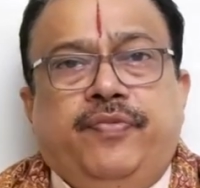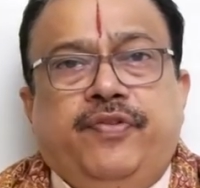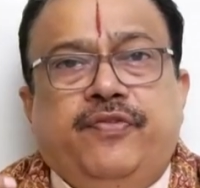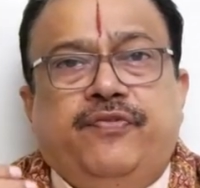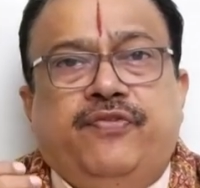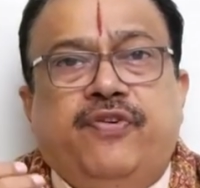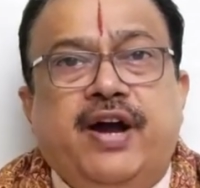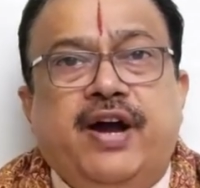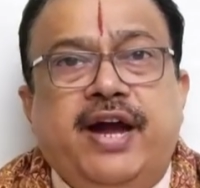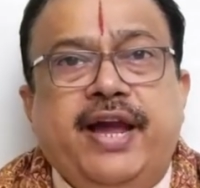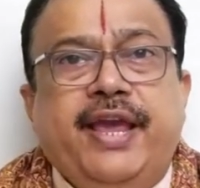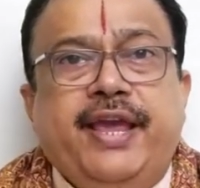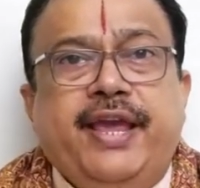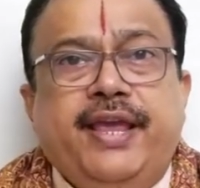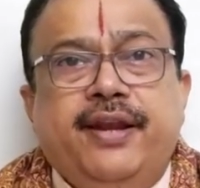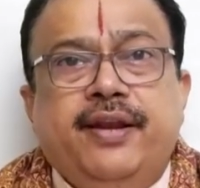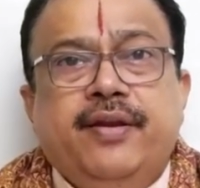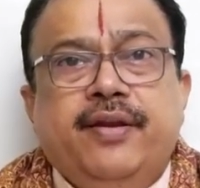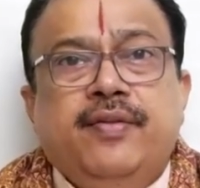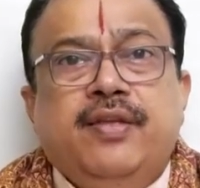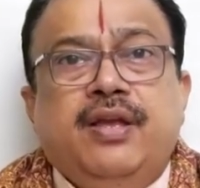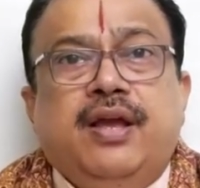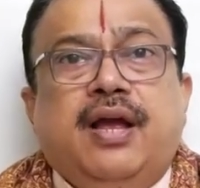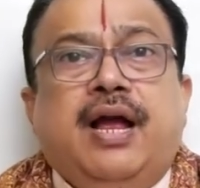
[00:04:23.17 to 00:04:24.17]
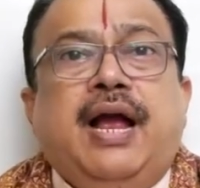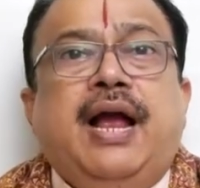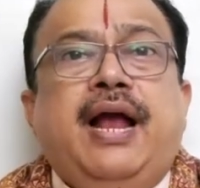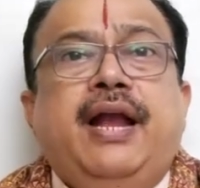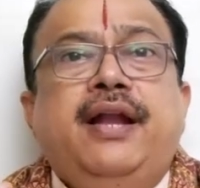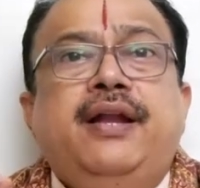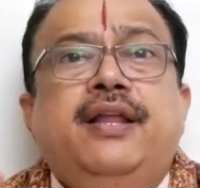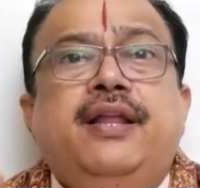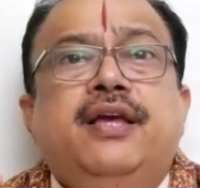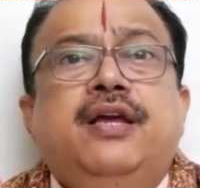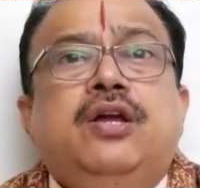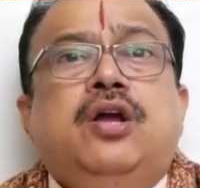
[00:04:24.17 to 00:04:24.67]
fire,
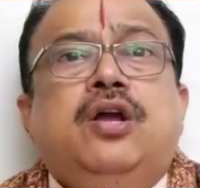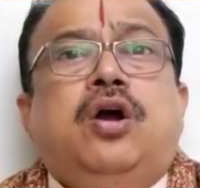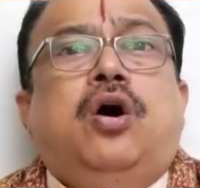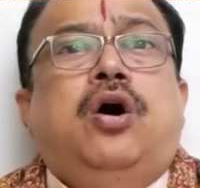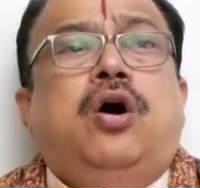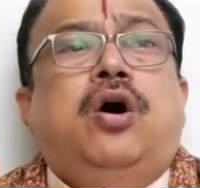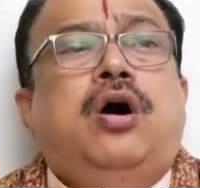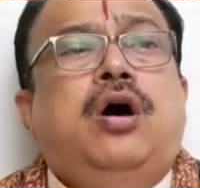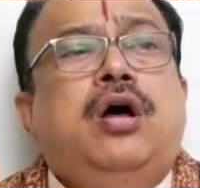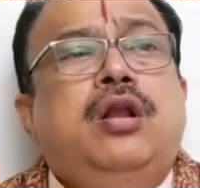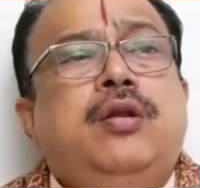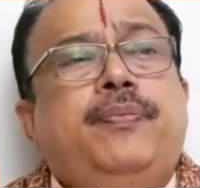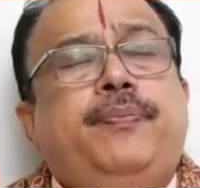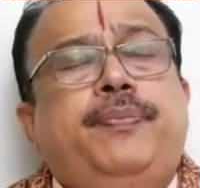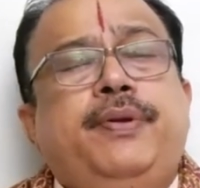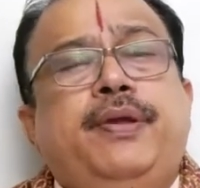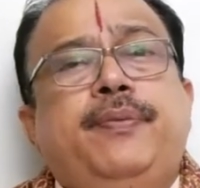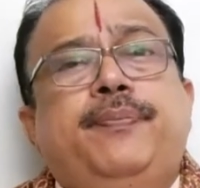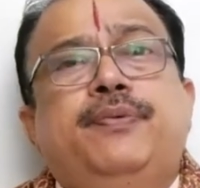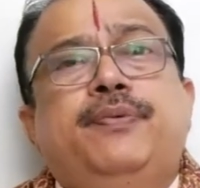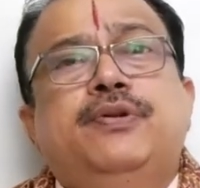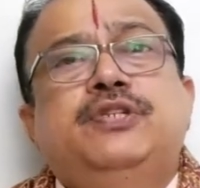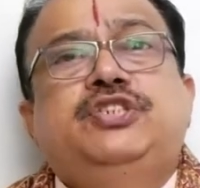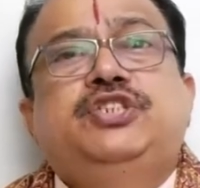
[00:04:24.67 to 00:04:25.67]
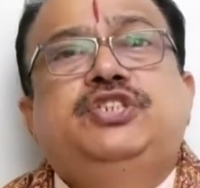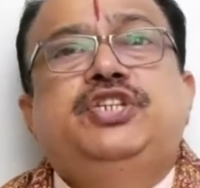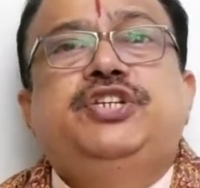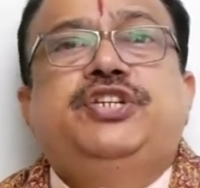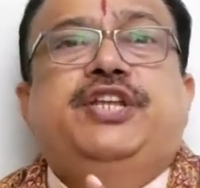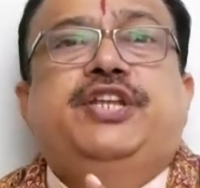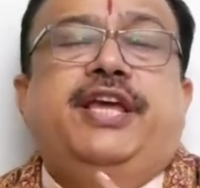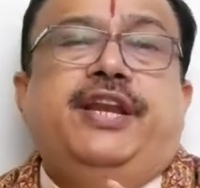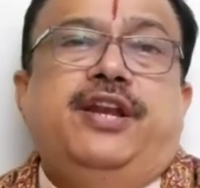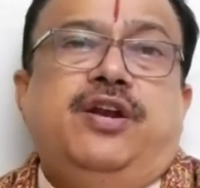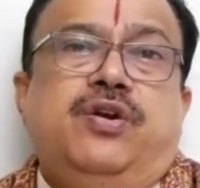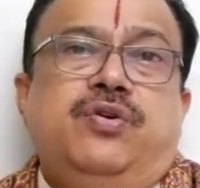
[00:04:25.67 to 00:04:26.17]
and all people sit
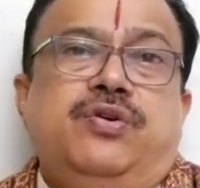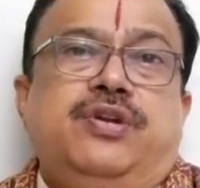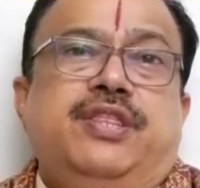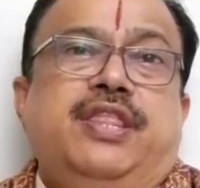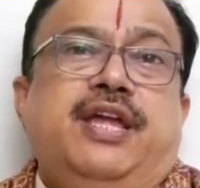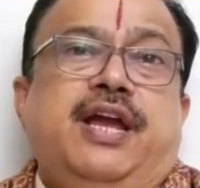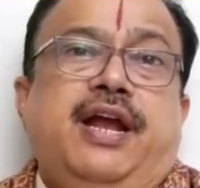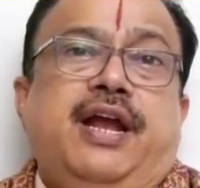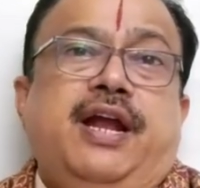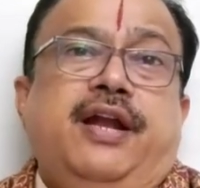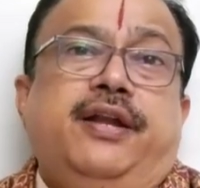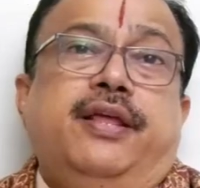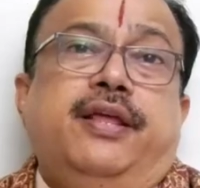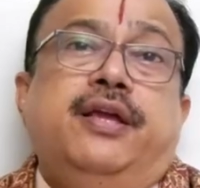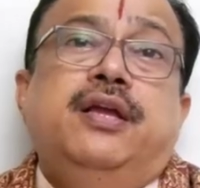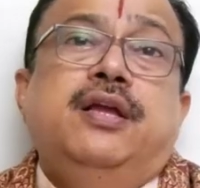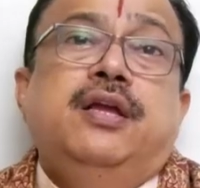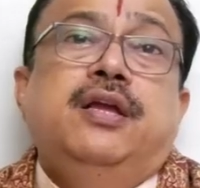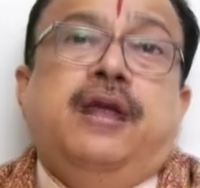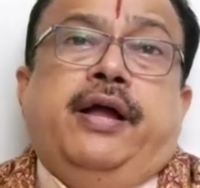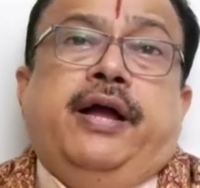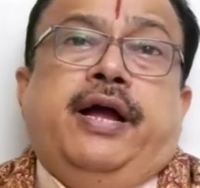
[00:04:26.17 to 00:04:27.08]
around that,